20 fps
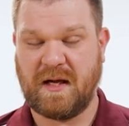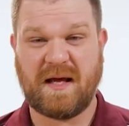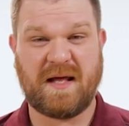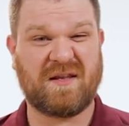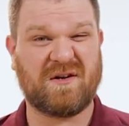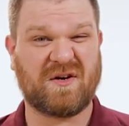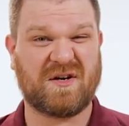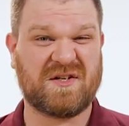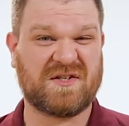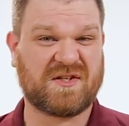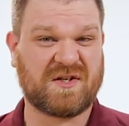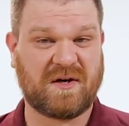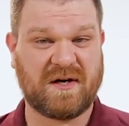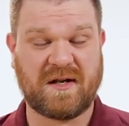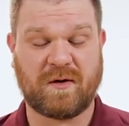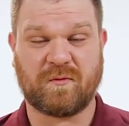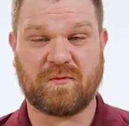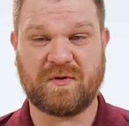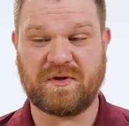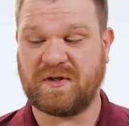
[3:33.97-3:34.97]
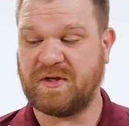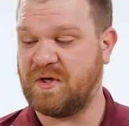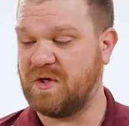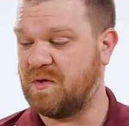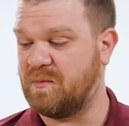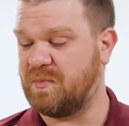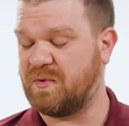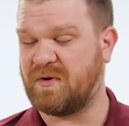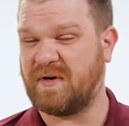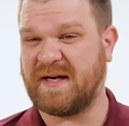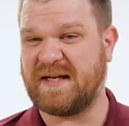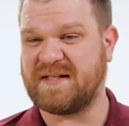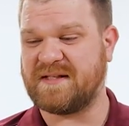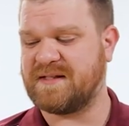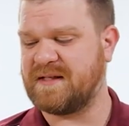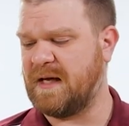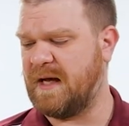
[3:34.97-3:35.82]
And they're going to start at a really good price,